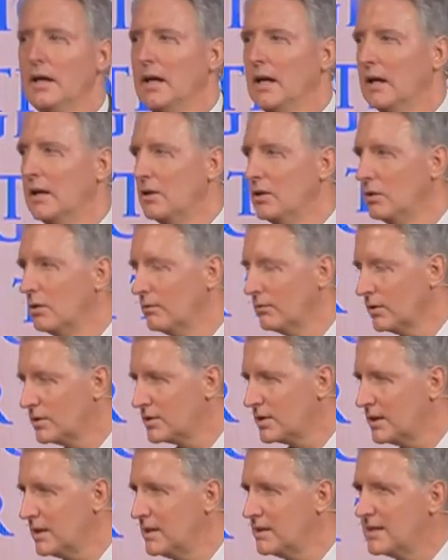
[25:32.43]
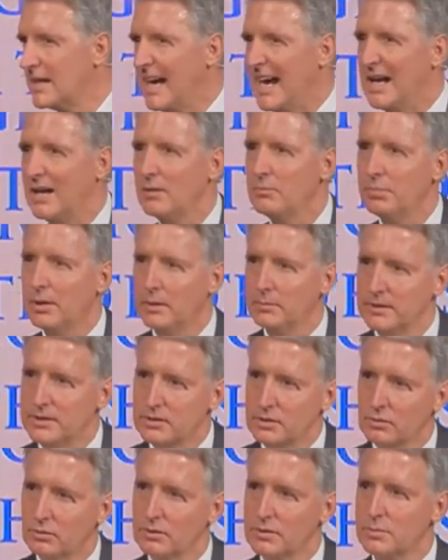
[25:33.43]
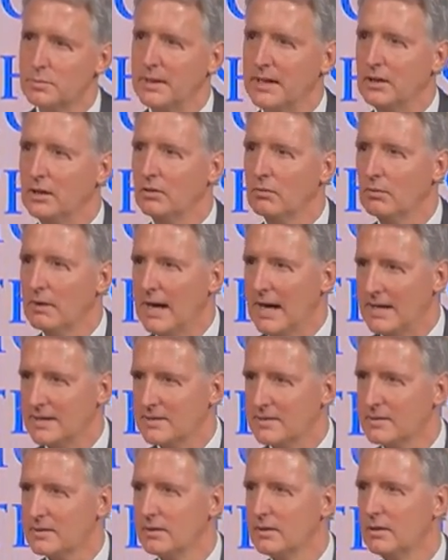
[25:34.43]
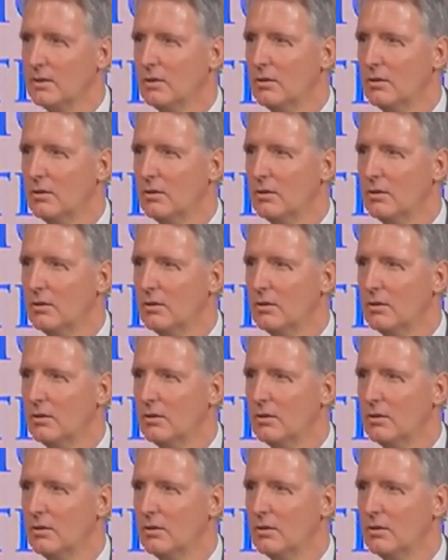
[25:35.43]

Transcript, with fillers: in universities and in public schools being harassed